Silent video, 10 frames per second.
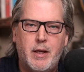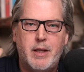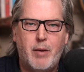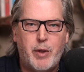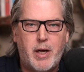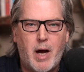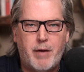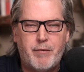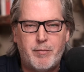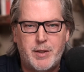that we
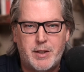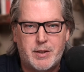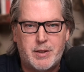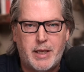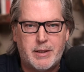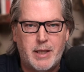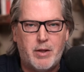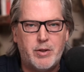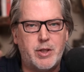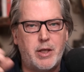got from the
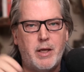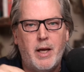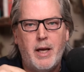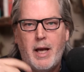technology